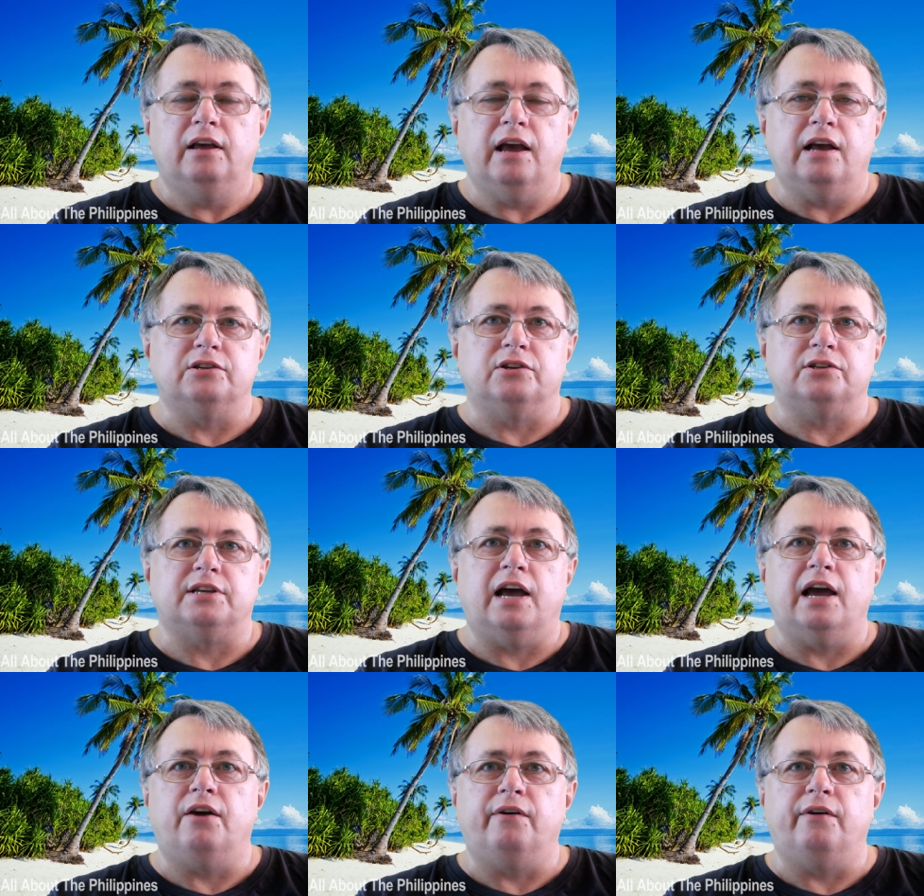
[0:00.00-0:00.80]
As I
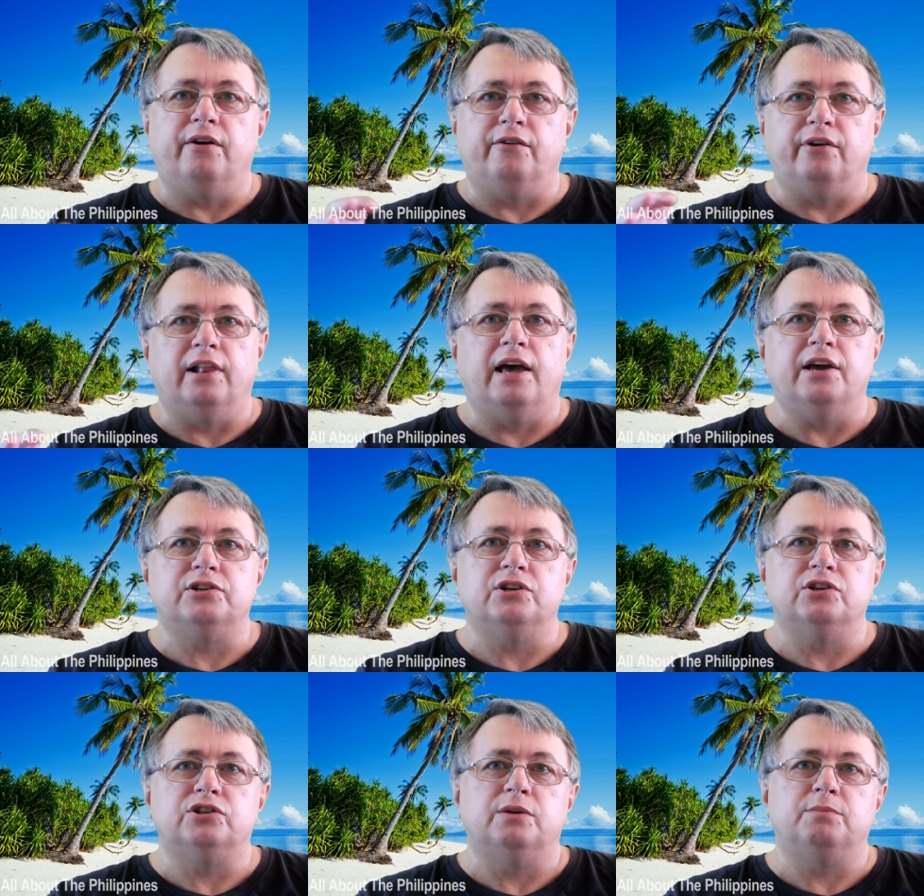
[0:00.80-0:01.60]
say, around
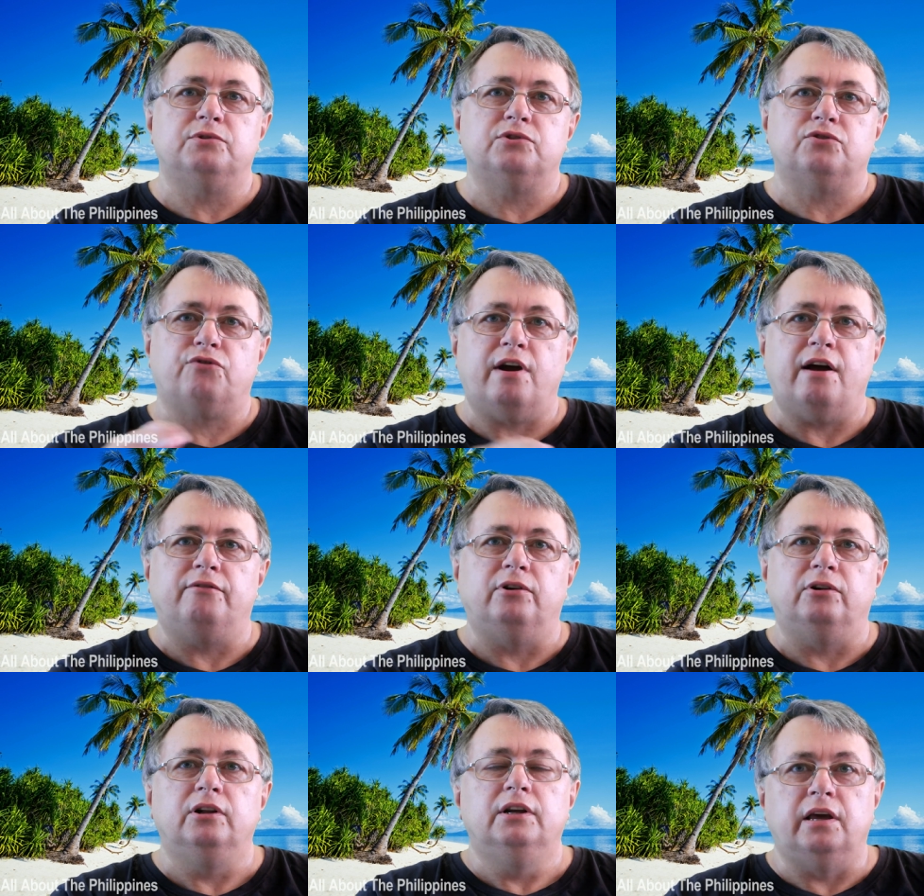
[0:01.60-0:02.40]
relationships,
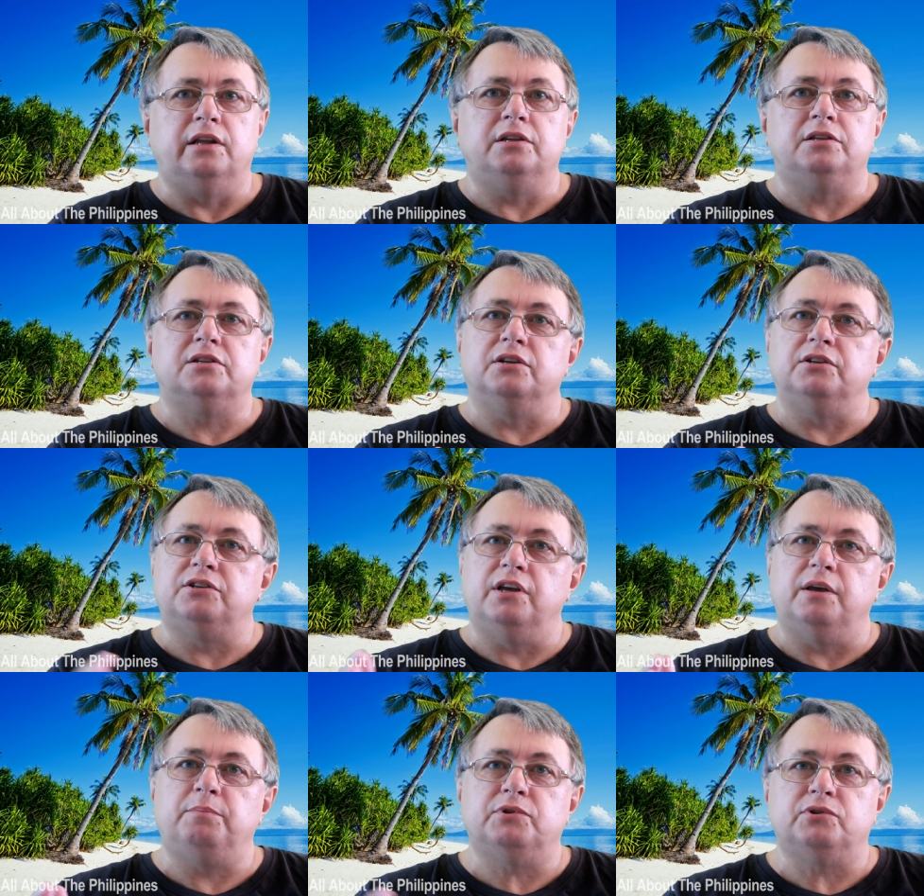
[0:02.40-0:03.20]
travel, hints and
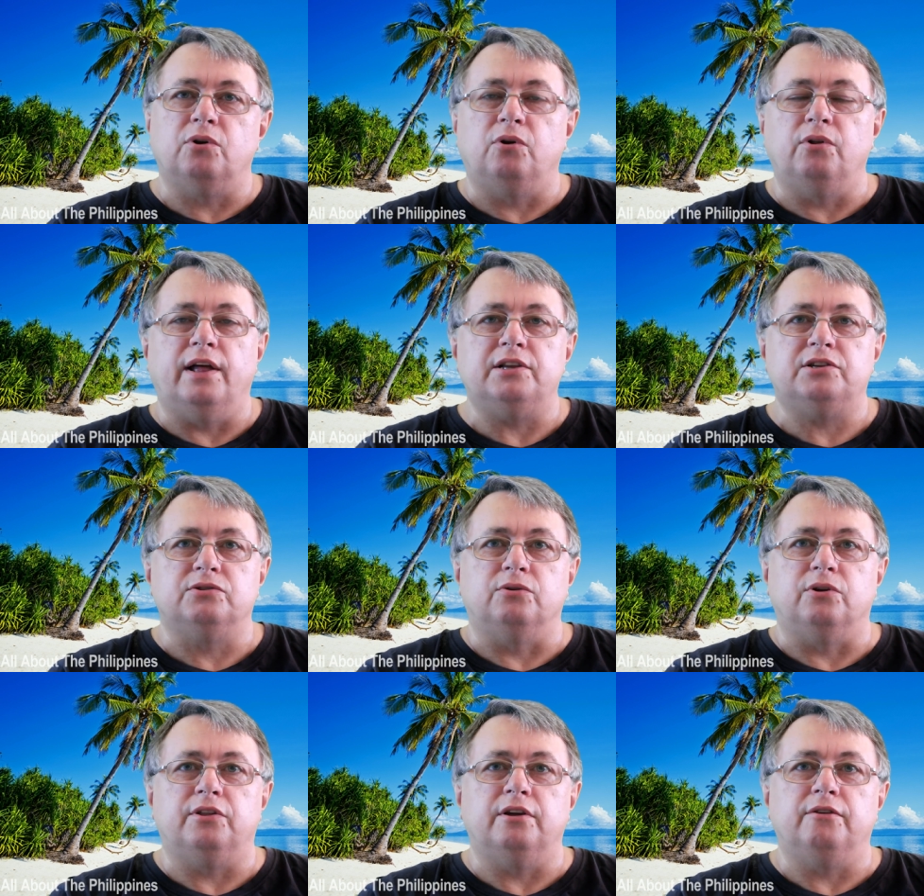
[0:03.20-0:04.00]
tips, all that
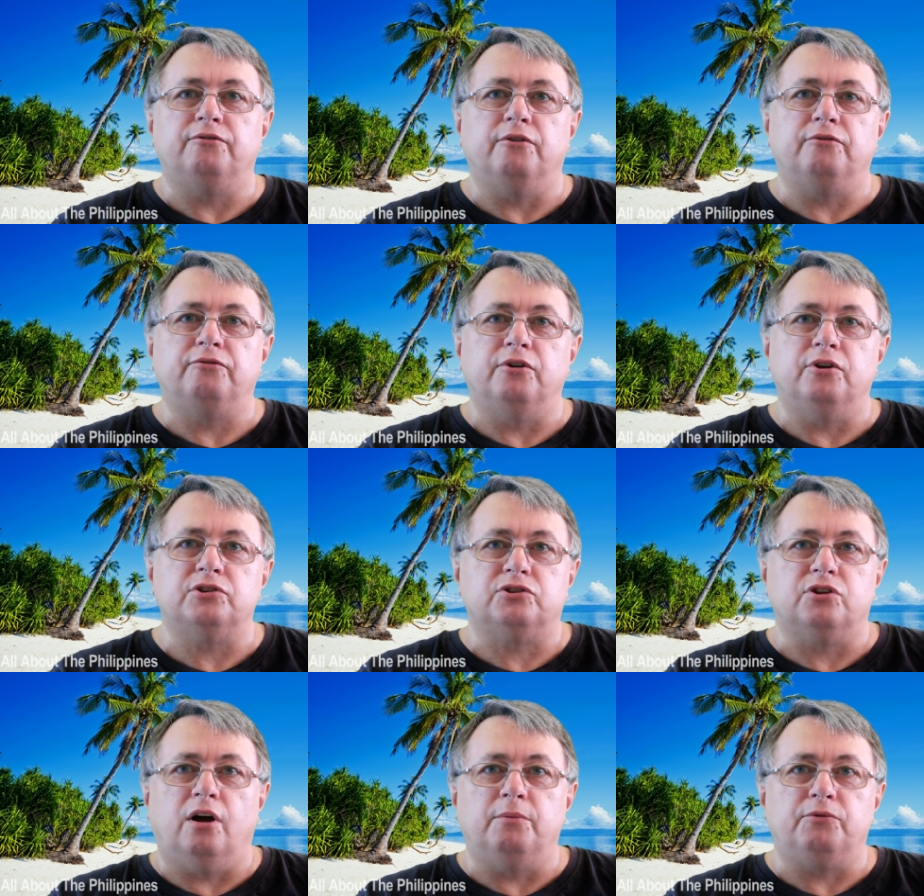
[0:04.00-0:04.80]
sort of thing for
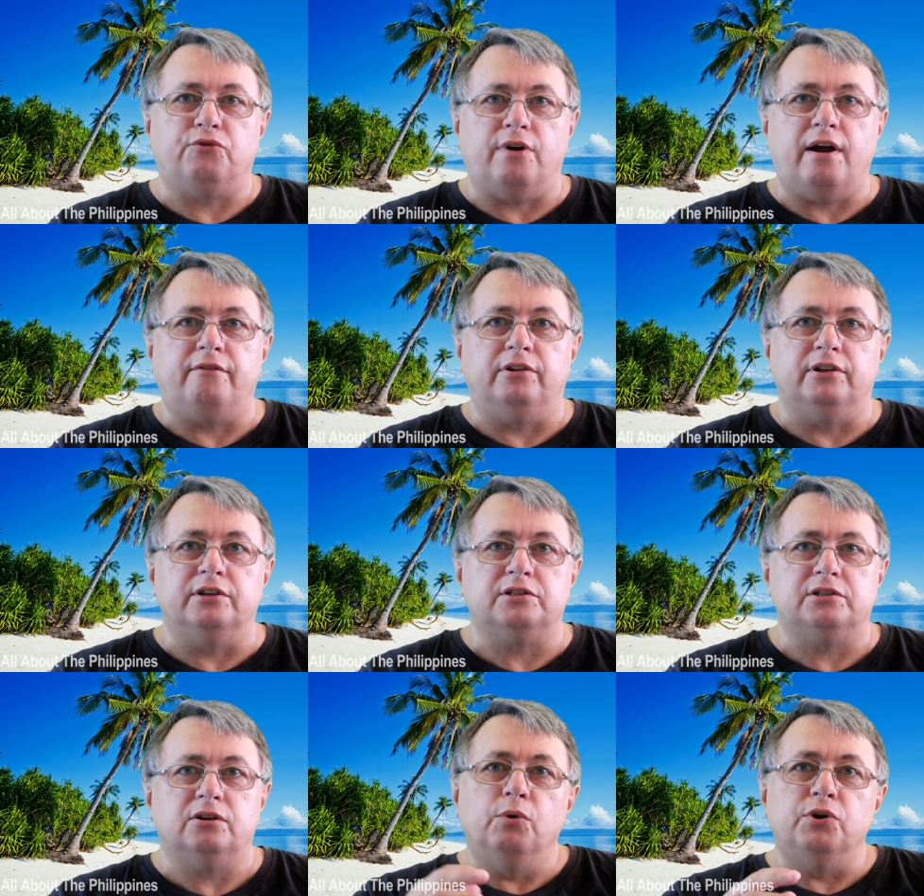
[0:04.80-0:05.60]
first-time
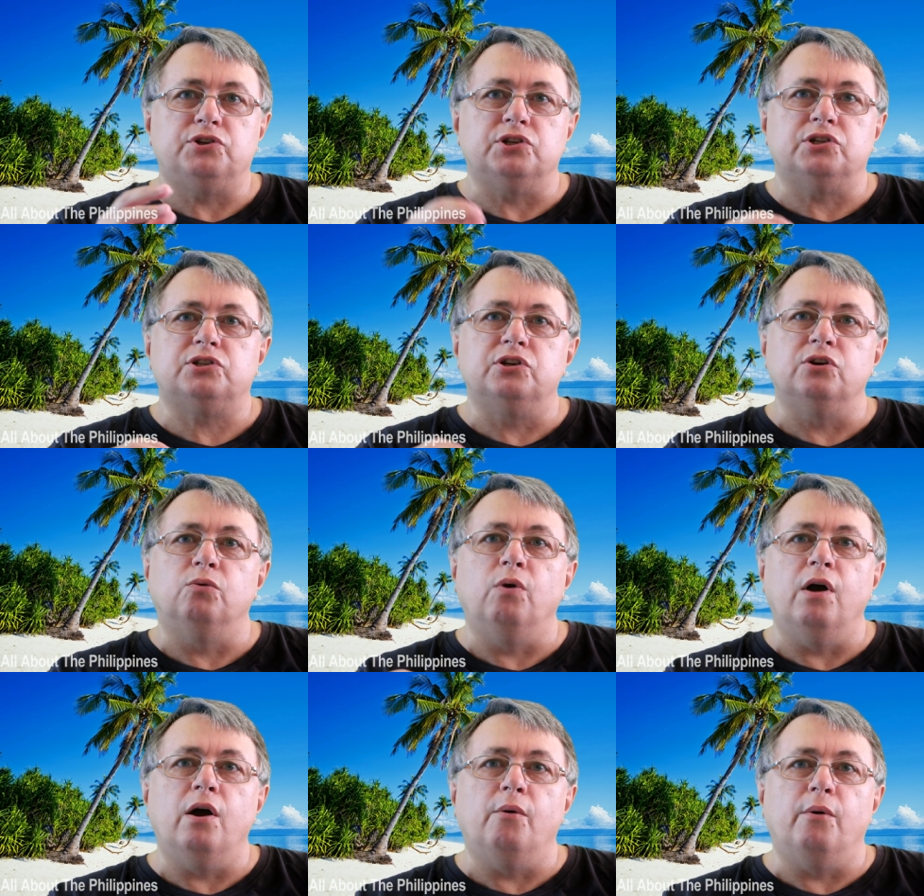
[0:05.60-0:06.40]
travelers, which is still
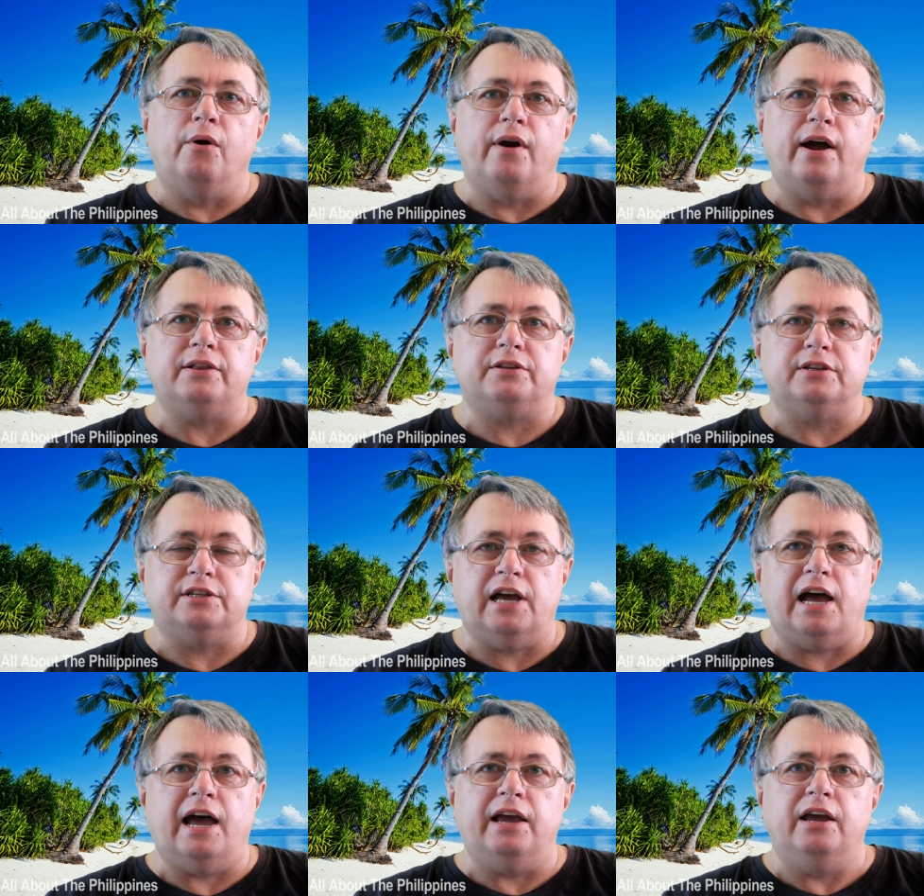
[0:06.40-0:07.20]
where we're at
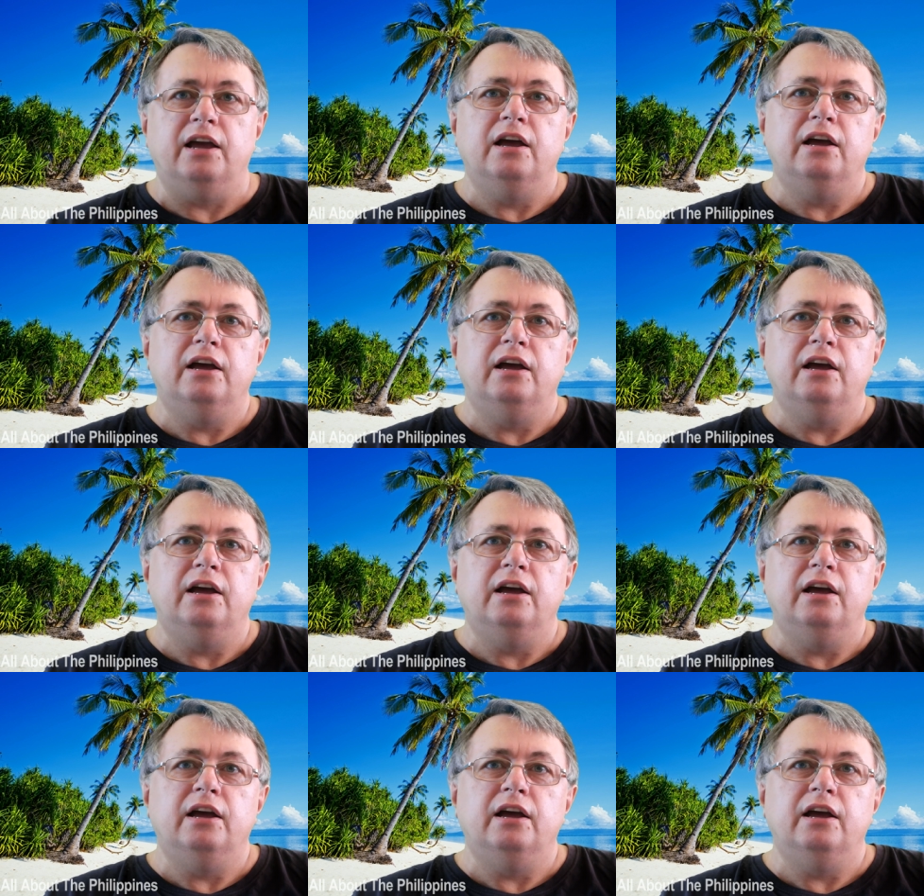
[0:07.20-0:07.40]
today.